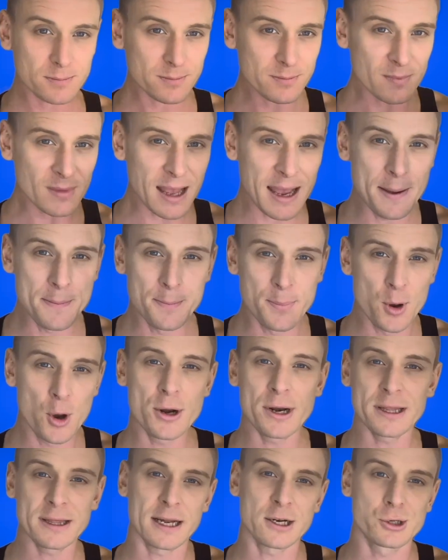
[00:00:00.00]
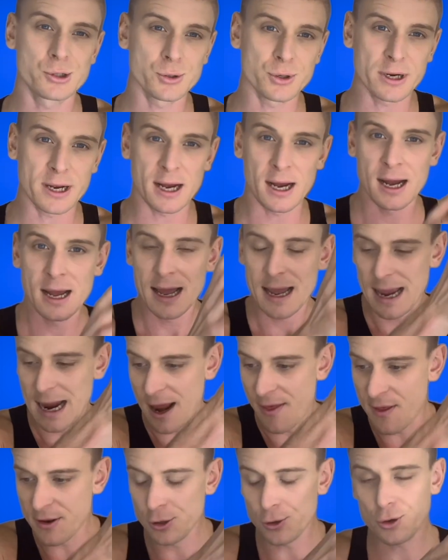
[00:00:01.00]
and burning that sugar.
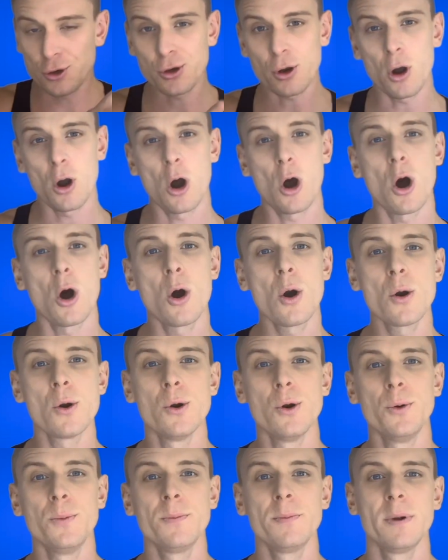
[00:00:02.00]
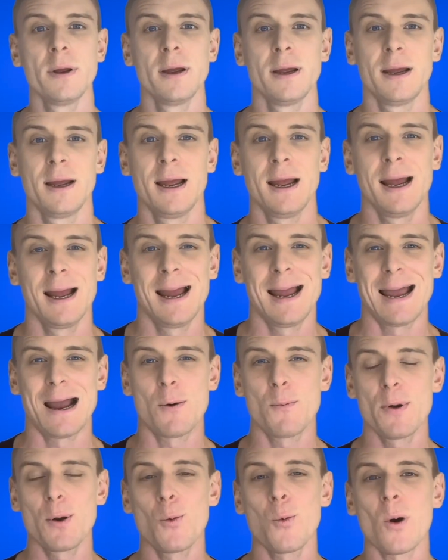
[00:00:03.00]
And then you go home and
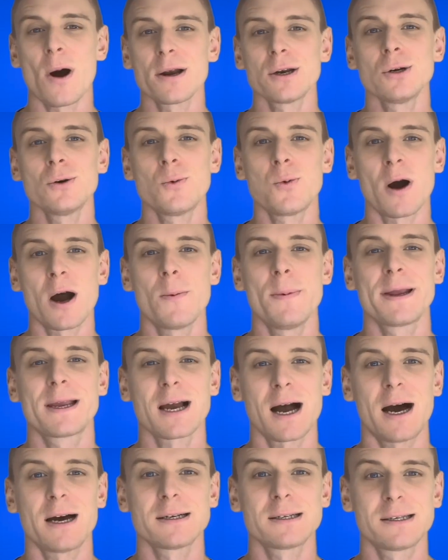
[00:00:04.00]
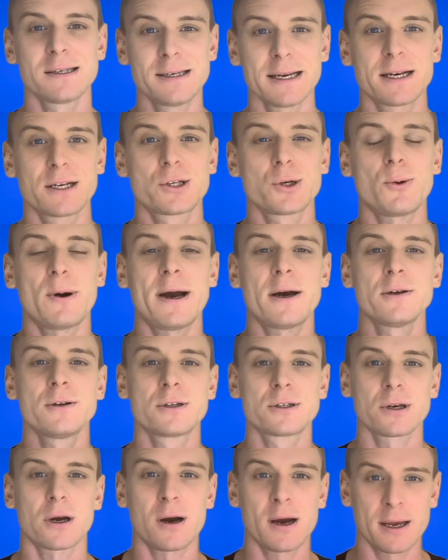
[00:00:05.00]
we wonder why we can't stick to our
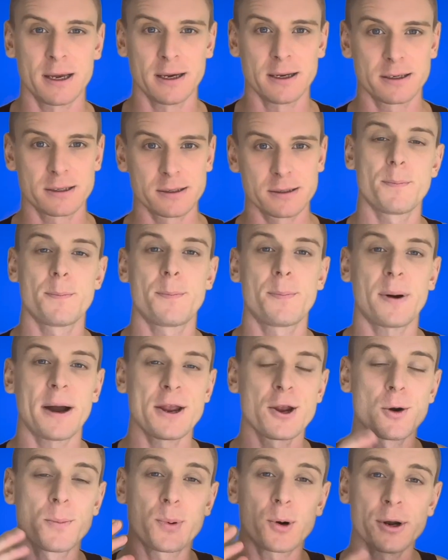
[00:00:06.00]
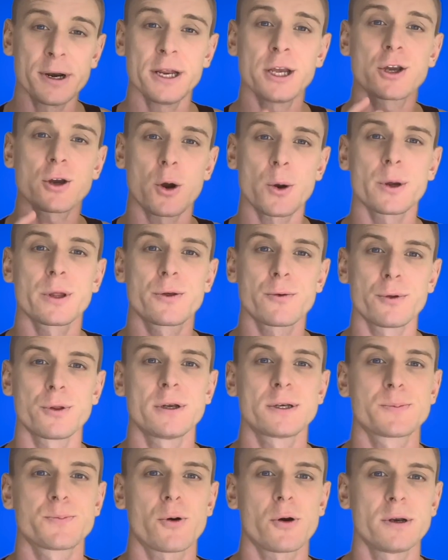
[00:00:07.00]
diet. By your body going through
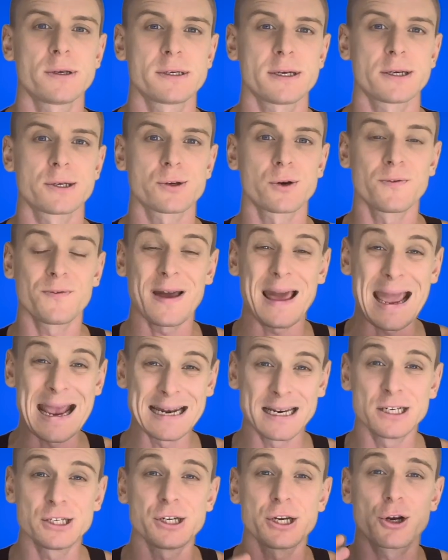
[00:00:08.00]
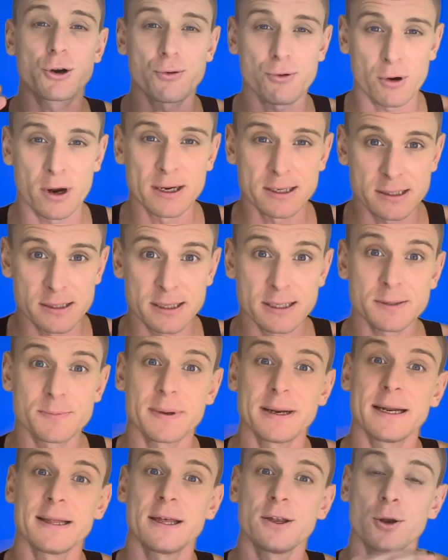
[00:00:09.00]
this process of energy crisis,
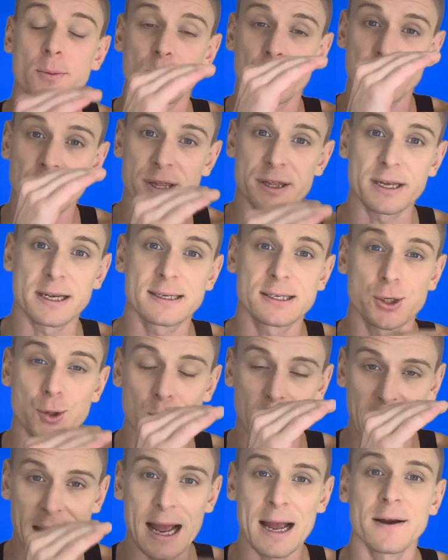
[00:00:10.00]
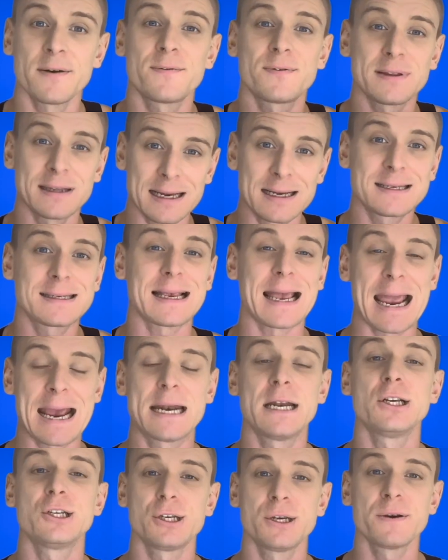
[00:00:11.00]
meaning that your body thinks that you have less
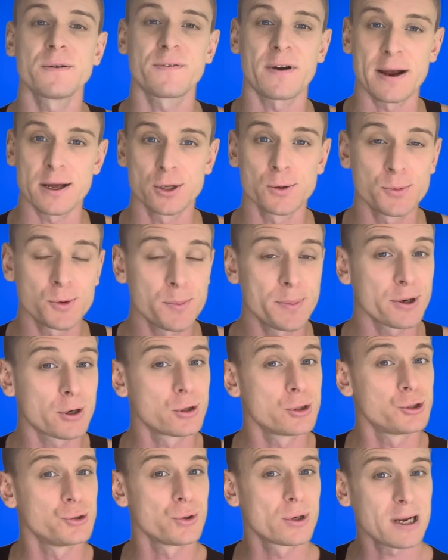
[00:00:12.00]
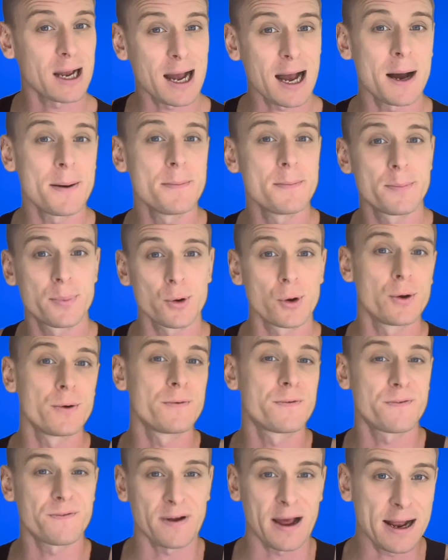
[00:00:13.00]
energy available because you can't burn
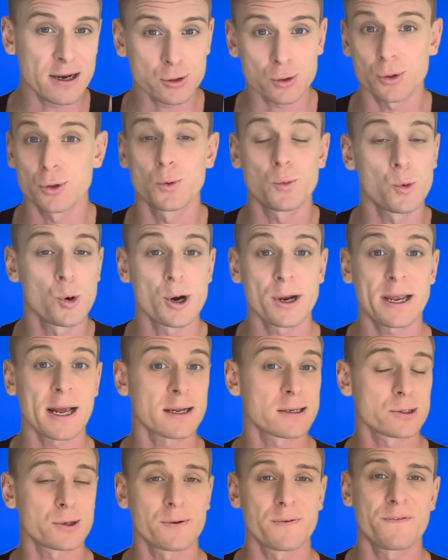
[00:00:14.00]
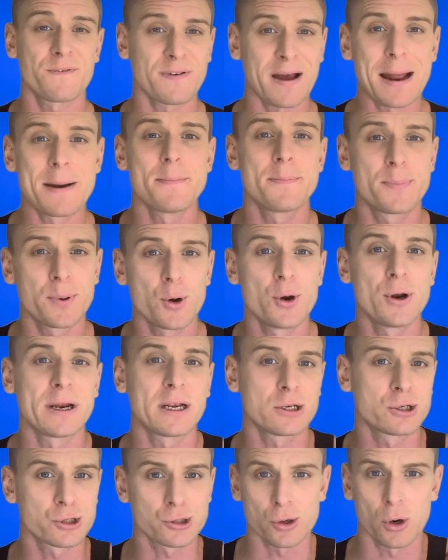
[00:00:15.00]
fat, or the workout's not a fat burning
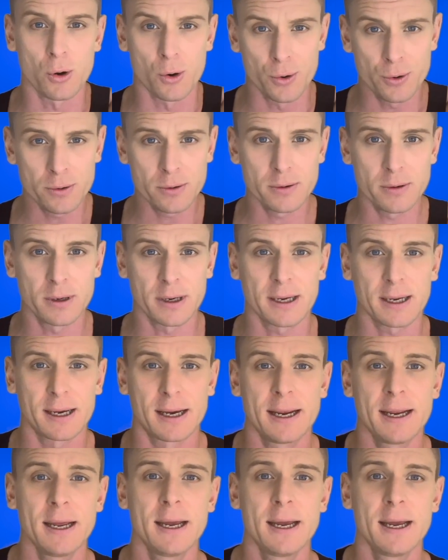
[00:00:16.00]
zone, okay?